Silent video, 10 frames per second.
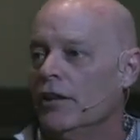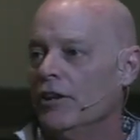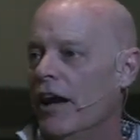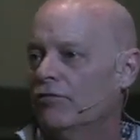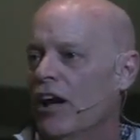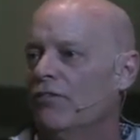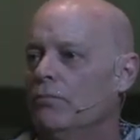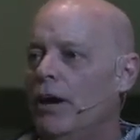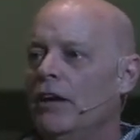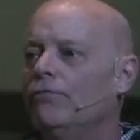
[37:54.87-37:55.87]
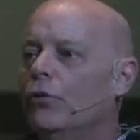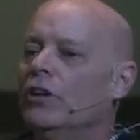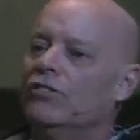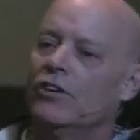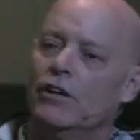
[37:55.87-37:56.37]
And then, after having paid for
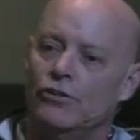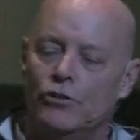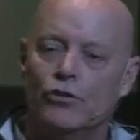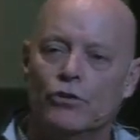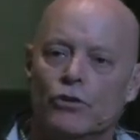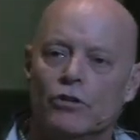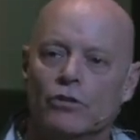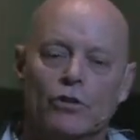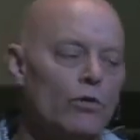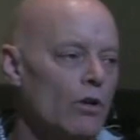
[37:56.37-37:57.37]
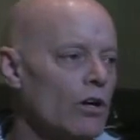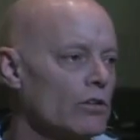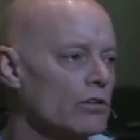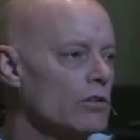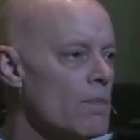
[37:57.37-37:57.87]
it, he said, You're no
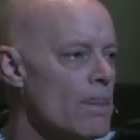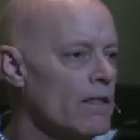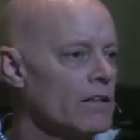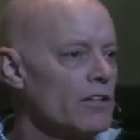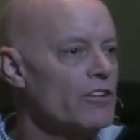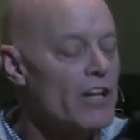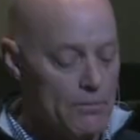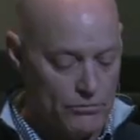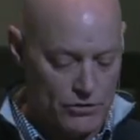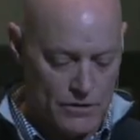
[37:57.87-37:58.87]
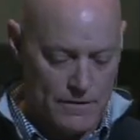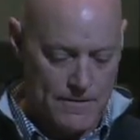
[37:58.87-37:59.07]
longer condemned.